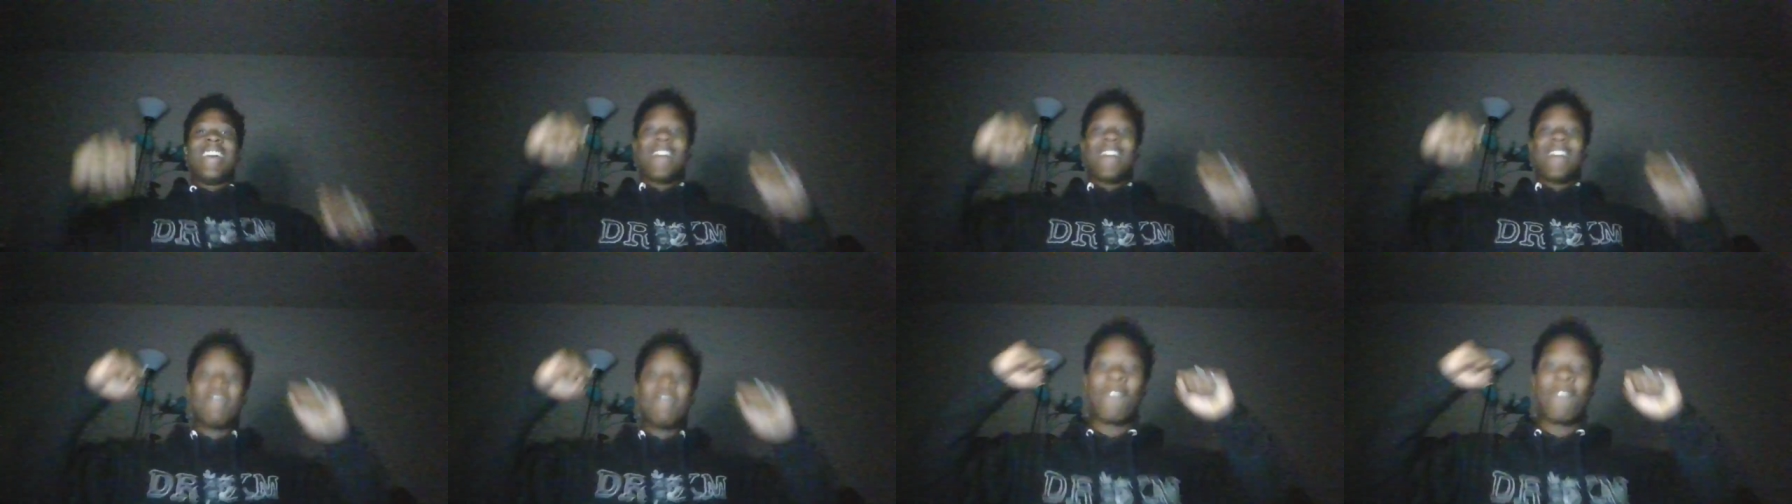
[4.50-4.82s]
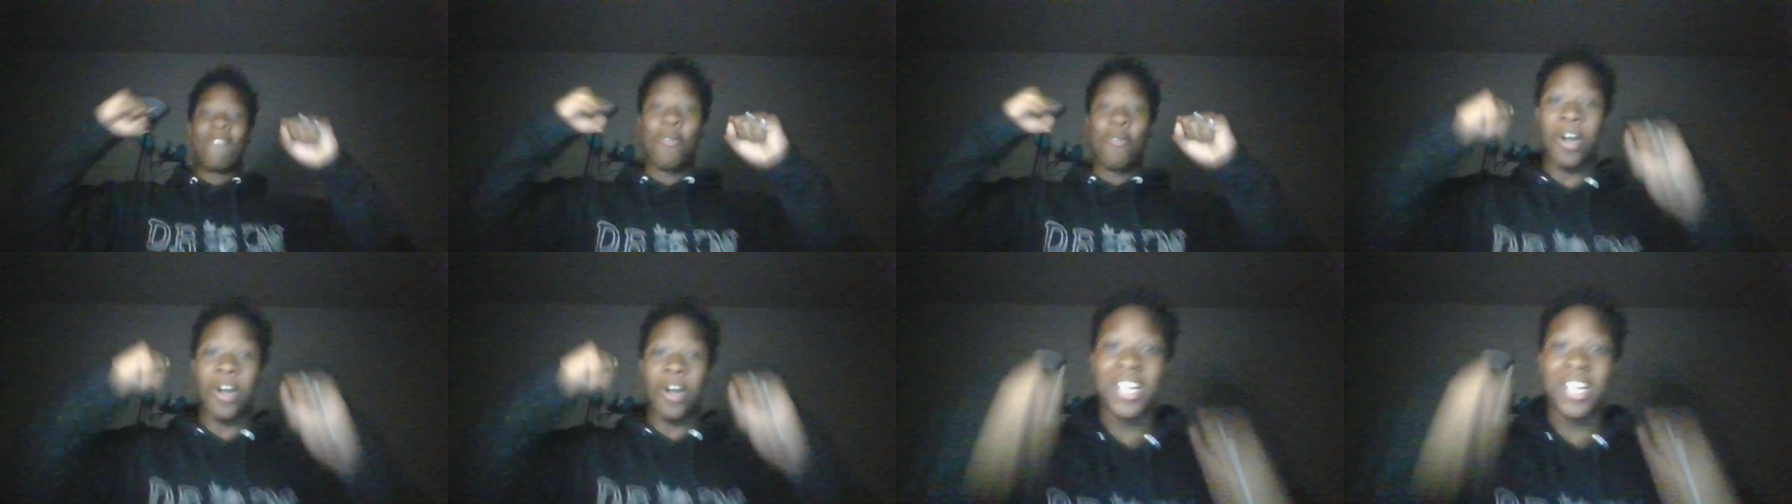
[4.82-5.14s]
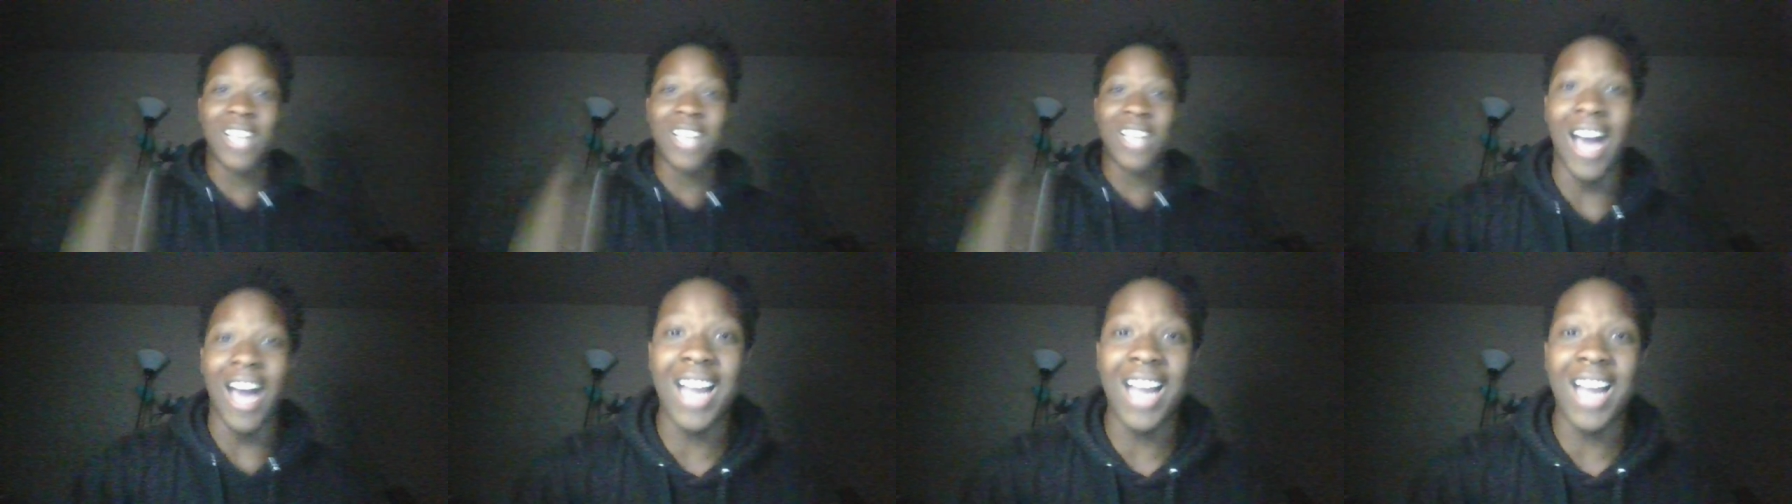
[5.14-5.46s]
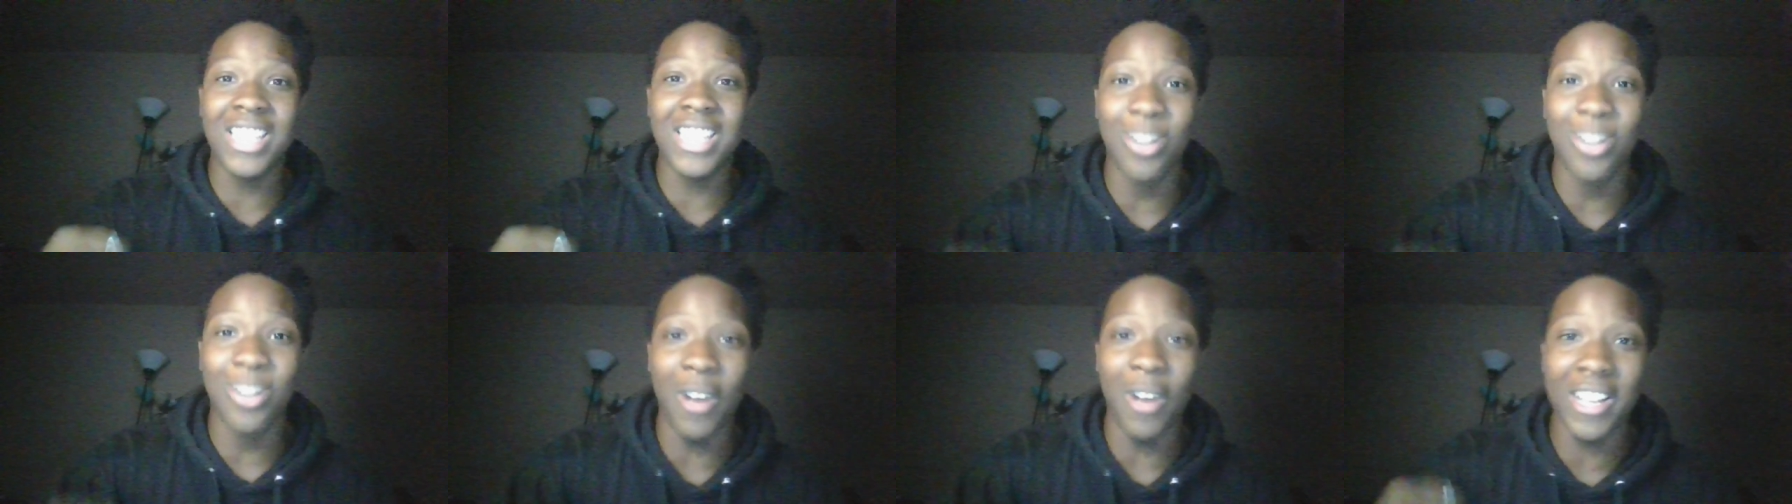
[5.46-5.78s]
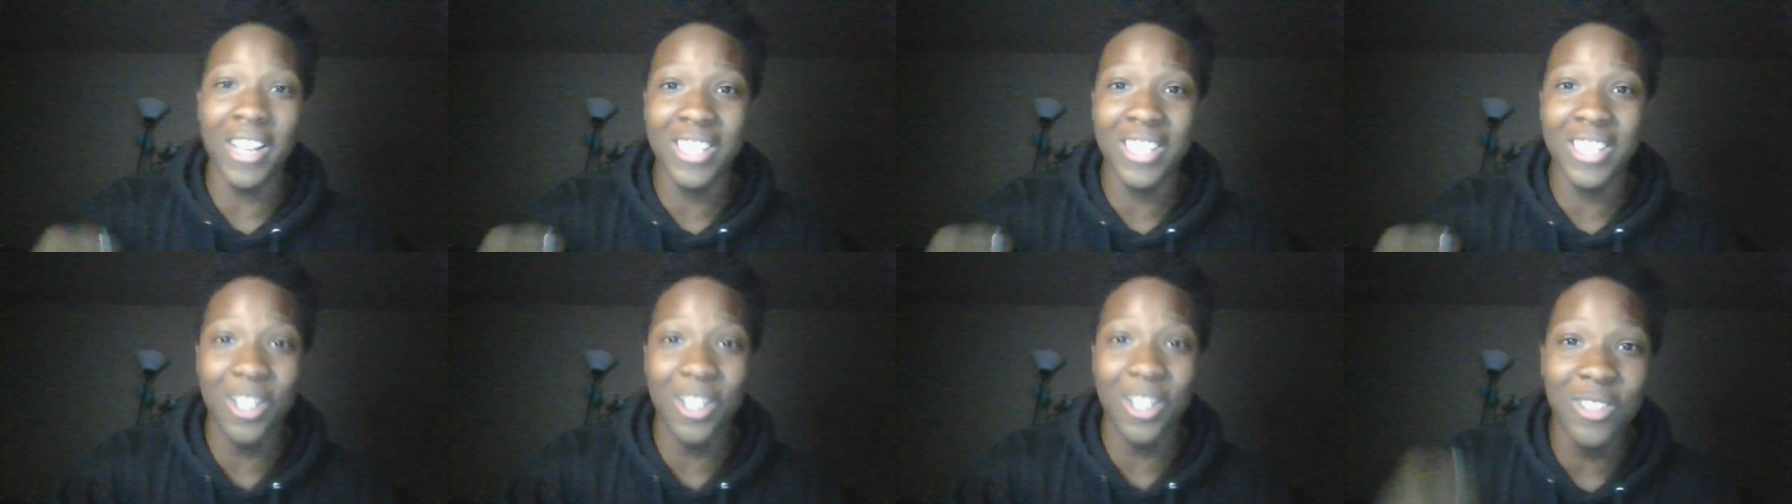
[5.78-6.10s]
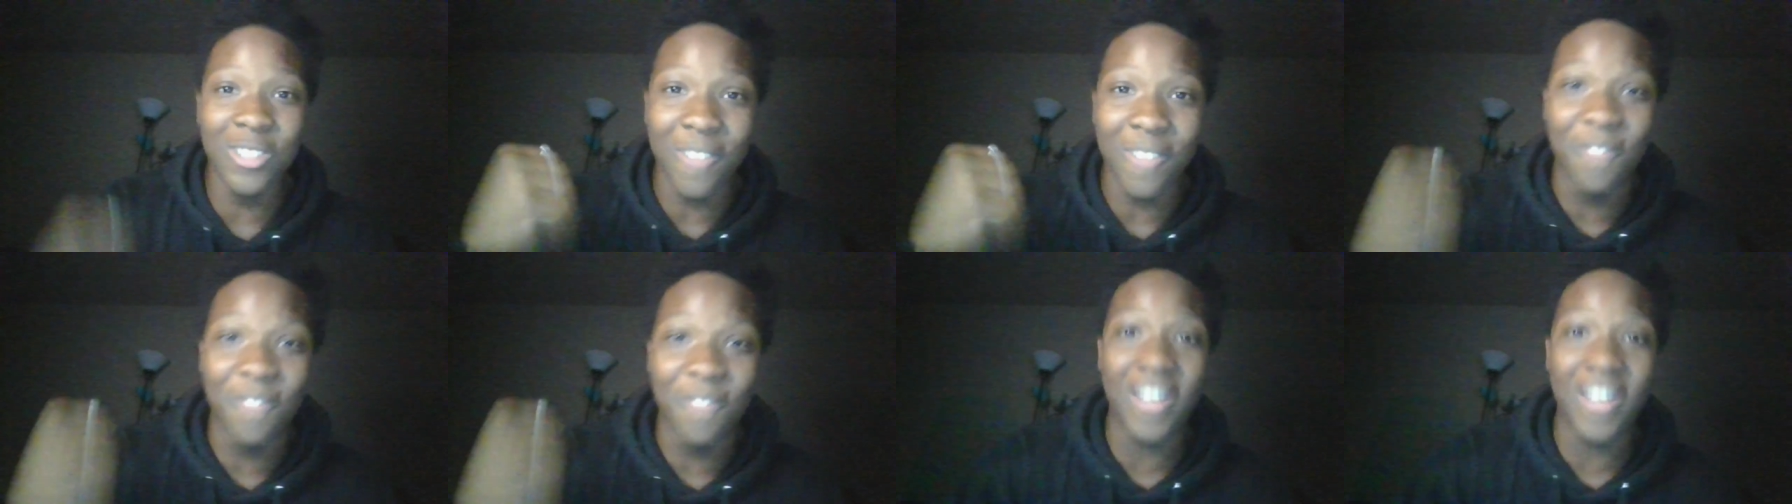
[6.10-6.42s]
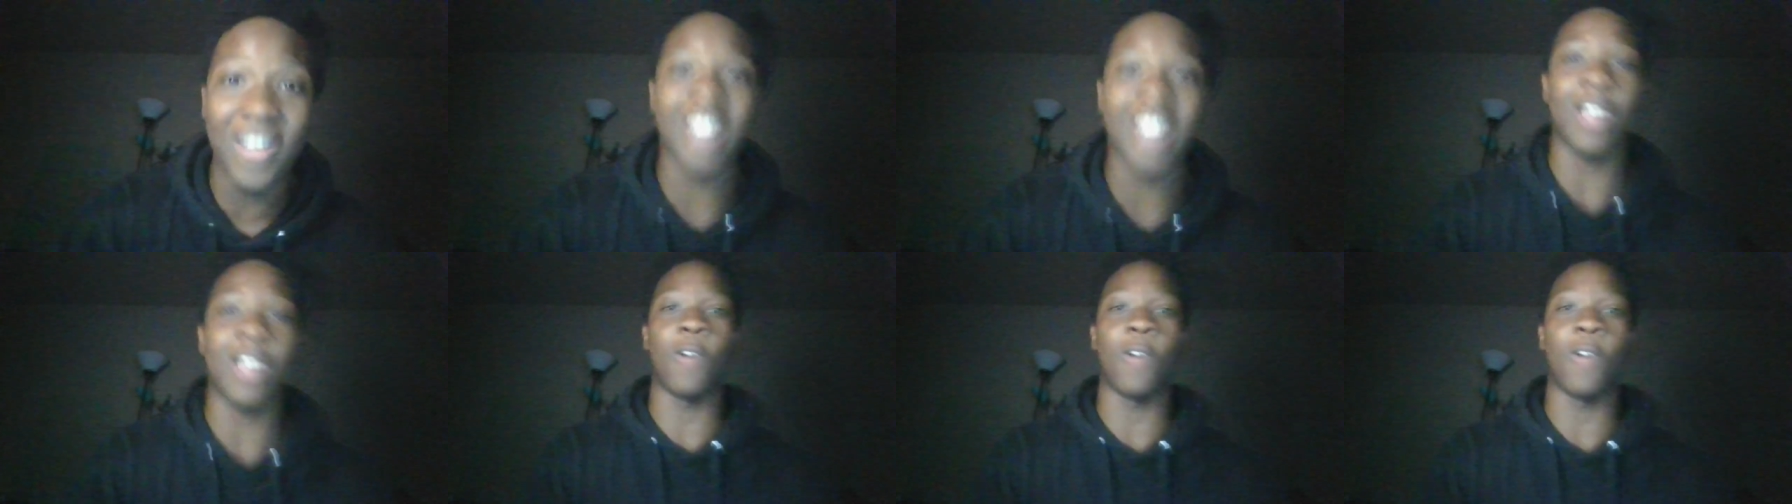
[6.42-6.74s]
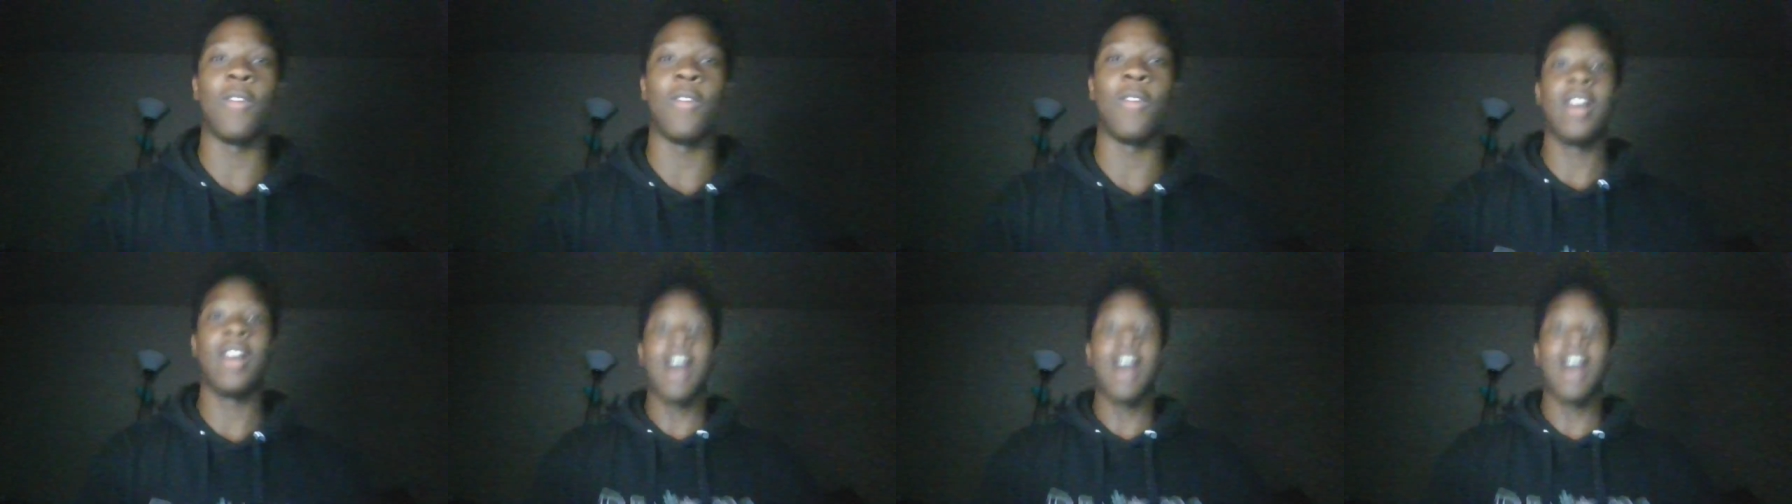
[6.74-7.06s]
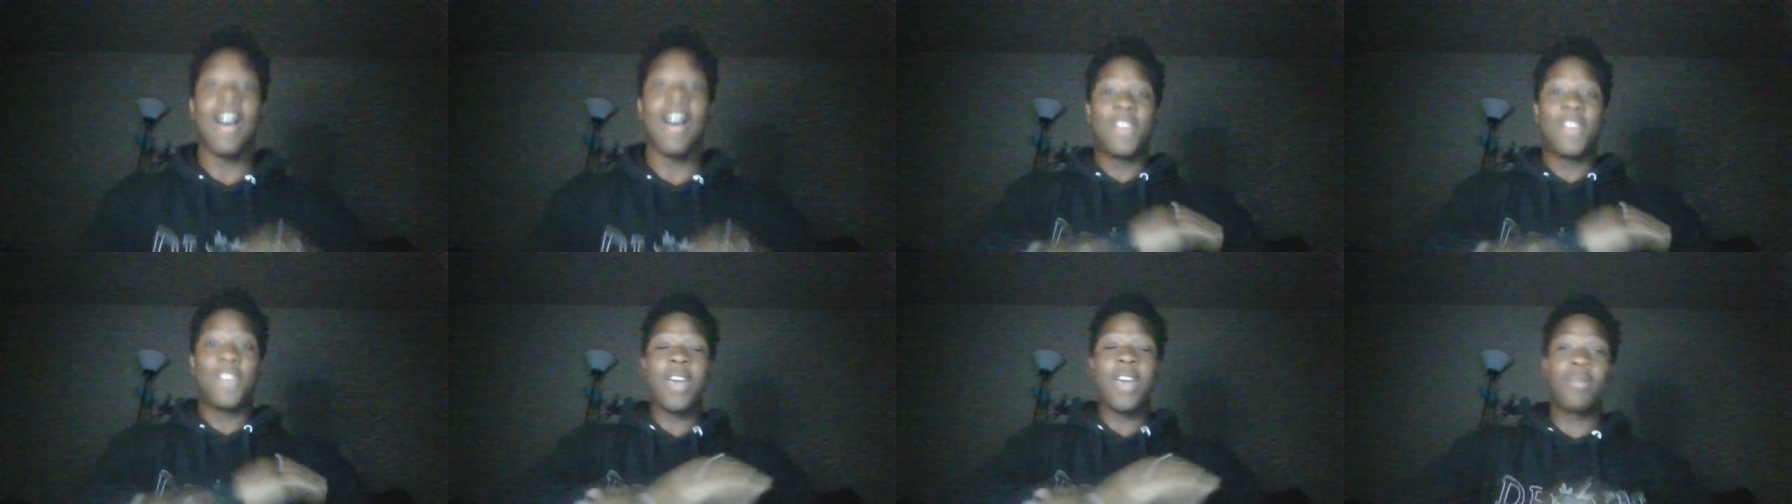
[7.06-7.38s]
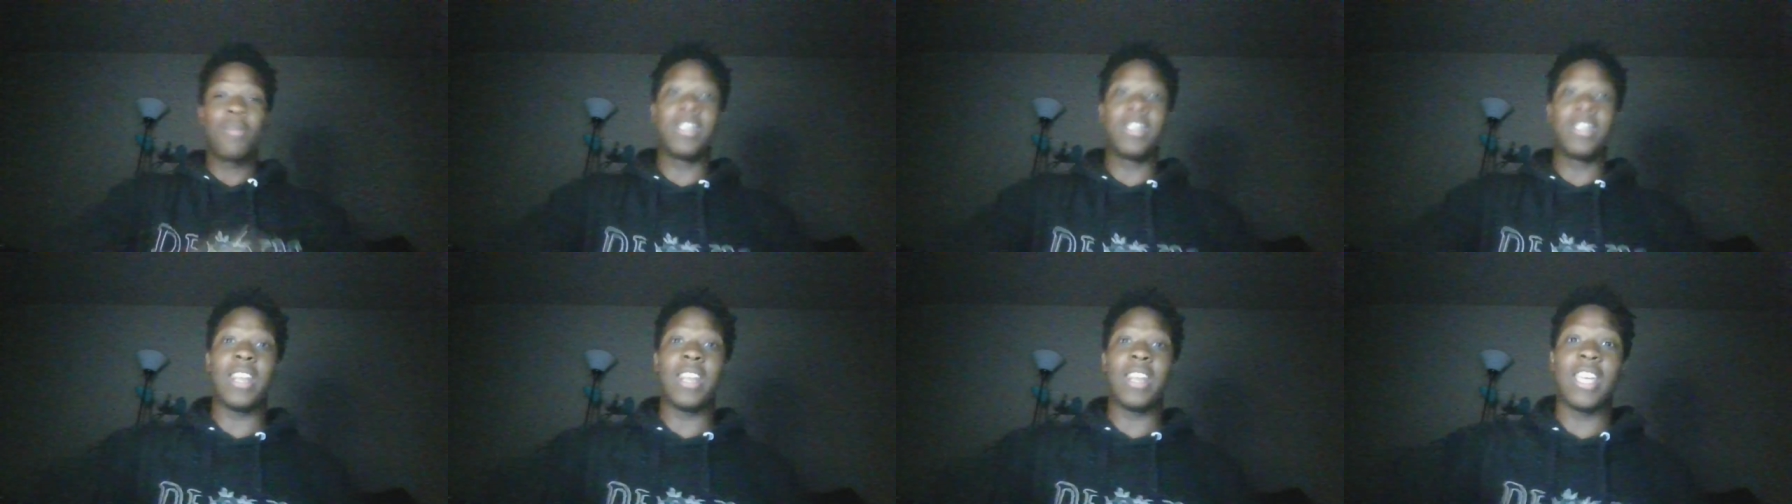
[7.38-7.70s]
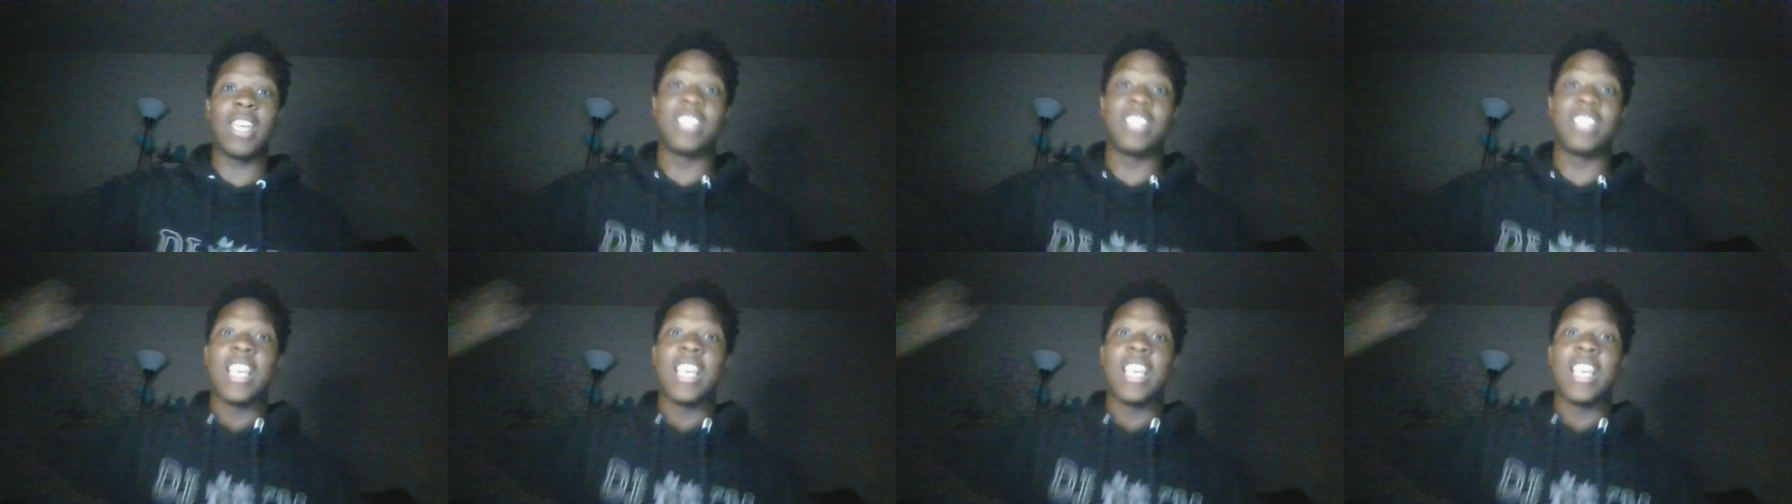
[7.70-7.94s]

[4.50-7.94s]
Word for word: before Cuck 22's video of him getting his